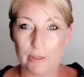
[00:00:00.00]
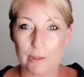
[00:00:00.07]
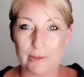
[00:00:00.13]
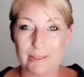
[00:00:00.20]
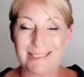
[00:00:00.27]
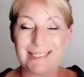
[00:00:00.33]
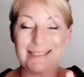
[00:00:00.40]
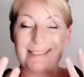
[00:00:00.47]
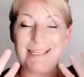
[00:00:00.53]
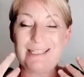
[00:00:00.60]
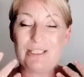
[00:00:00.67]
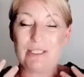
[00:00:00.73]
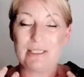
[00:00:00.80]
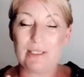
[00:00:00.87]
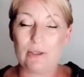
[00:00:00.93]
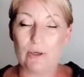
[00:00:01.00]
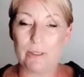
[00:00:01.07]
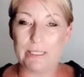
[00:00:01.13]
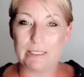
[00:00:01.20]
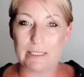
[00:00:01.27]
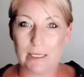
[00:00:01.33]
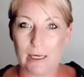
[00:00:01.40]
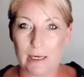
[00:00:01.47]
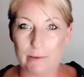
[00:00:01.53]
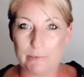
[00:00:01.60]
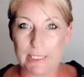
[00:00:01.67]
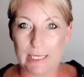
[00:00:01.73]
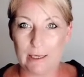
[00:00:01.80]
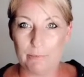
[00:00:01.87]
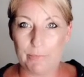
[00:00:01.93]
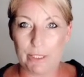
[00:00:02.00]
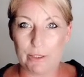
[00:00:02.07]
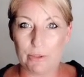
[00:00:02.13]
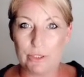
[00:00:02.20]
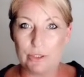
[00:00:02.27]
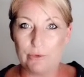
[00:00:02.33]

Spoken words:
The sensations are going to calm down because